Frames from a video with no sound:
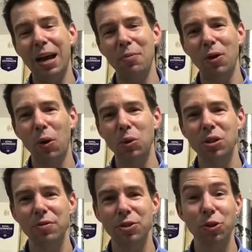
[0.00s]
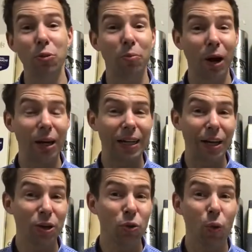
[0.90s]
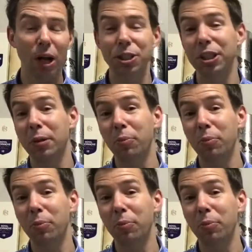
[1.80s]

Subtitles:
I'm the host of the show, Mark, and you're watching